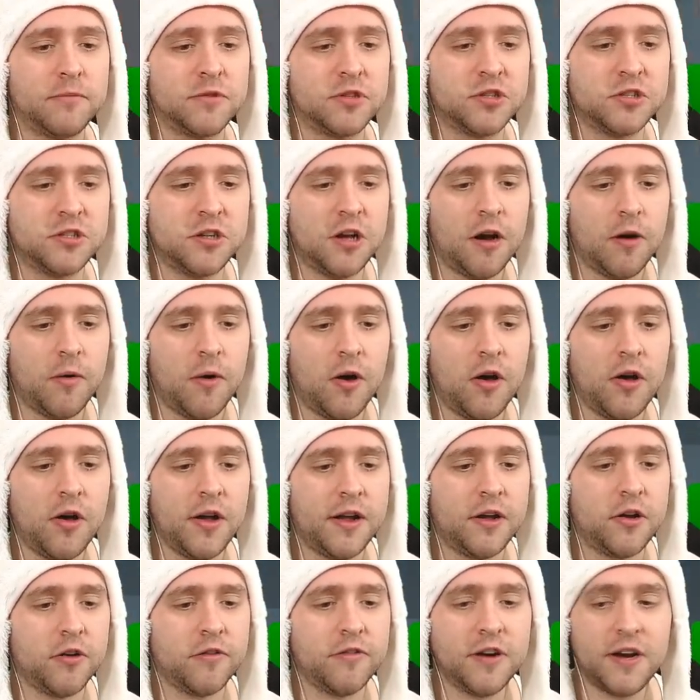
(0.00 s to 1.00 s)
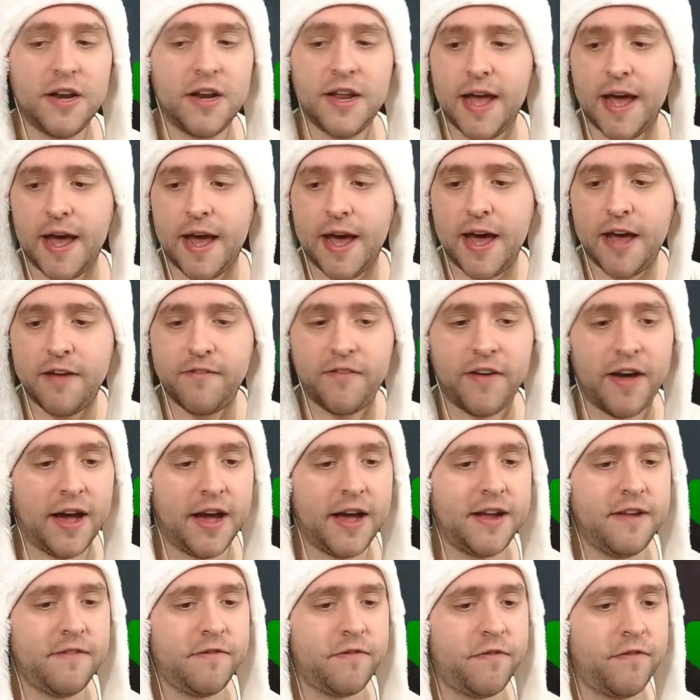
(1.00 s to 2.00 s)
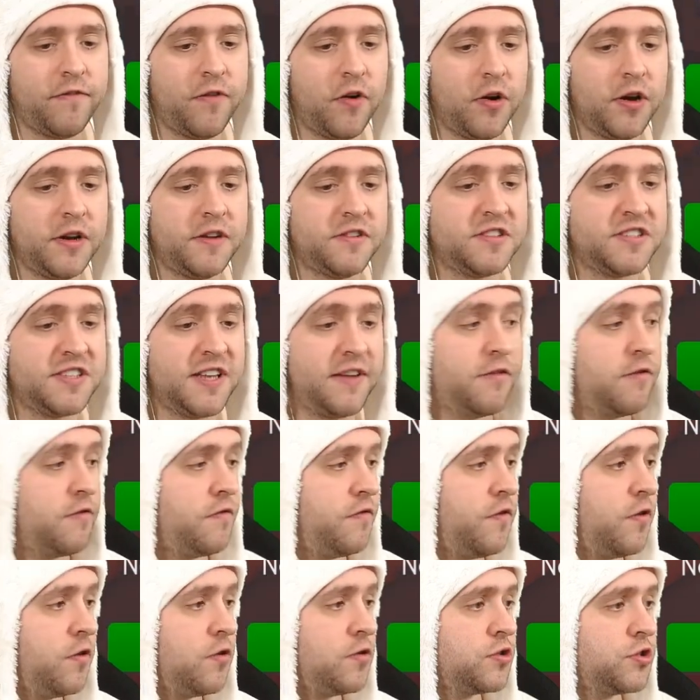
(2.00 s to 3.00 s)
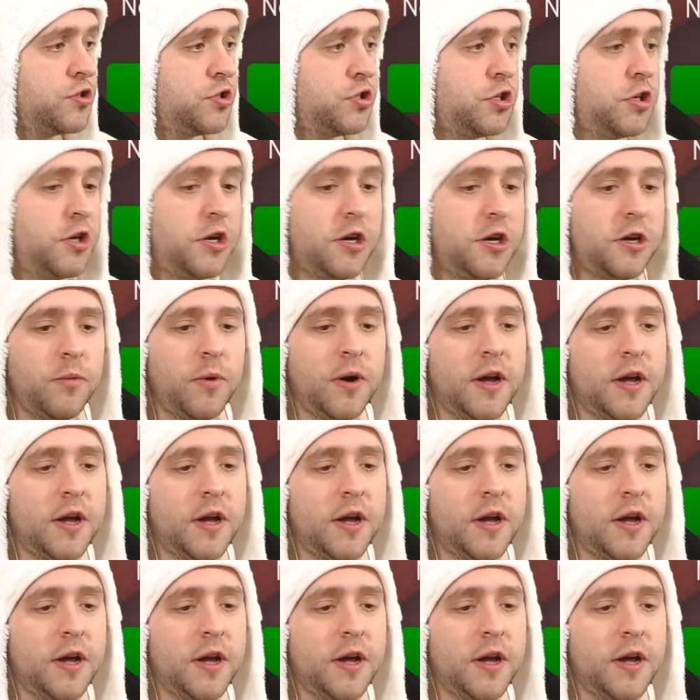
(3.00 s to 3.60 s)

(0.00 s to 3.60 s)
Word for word: So I currently have 85742